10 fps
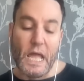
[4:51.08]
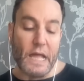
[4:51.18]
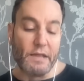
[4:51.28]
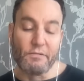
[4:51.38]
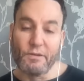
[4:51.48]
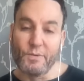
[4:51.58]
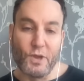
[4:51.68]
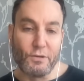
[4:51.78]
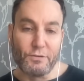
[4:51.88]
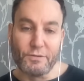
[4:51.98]
I agree with
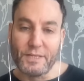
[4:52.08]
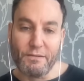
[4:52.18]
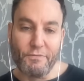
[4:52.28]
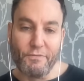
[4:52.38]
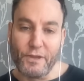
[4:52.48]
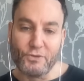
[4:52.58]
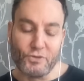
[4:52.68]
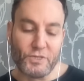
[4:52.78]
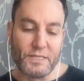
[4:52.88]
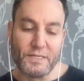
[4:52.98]
our girl, Sarah
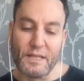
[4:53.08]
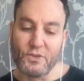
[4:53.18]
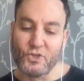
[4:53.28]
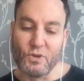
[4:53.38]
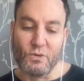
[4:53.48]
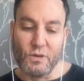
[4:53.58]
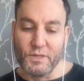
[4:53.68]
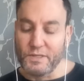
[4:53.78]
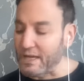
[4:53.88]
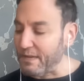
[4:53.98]
Fraser. She says it on the show all
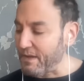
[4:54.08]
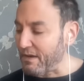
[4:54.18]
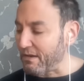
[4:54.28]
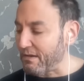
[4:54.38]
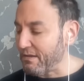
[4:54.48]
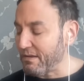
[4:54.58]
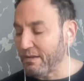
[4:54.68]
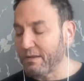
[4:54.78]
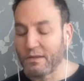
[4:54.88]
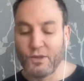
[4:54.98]
the time here.
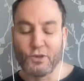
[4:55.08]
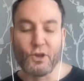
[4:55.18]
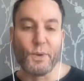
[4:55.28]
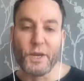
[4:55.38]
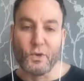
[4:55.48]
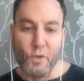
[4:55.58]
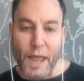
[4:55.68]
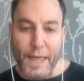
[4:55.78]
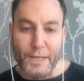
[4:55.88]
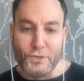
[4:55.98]
You're going to
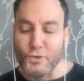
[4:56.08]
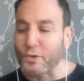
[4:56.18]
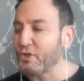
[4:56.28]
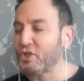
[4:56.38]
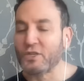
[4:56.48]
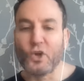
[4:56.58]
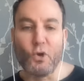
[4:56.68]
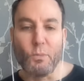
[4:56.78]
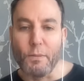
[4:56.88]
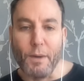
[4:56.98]
Craig's, you're going to
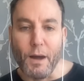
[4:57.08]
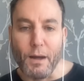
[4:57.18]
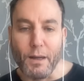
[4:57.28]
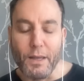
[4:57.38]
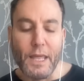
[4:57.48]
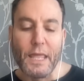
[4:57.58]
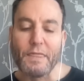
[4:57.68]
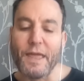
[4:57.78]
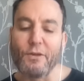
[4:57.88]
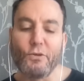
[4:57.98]
Chateau Marmont.
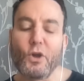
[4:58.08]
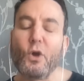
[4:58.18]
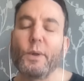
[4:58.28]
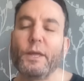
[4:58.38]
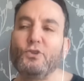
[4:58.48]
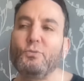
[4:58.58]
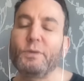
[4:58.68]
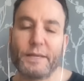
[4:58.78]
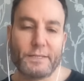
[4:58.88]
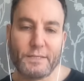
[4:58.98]
They are going to
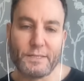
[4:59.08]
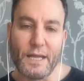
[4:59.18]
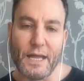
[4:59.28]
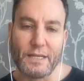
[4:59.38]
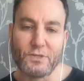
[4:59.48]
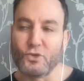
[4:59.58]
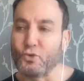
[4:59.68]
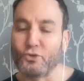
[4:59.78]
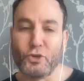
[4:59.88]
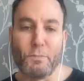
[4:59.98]
places, guys.
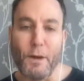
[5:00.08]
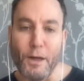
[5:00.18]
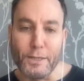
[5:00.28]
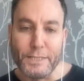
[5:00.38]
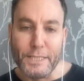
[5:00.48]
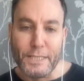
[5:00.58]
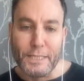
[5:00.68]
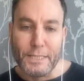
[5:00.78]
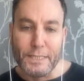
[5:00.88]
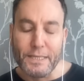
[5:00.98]
Giorgio
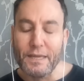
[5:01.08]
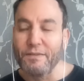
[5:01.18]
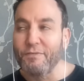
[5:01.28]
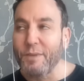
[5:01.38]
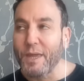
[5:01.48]
Baldi, give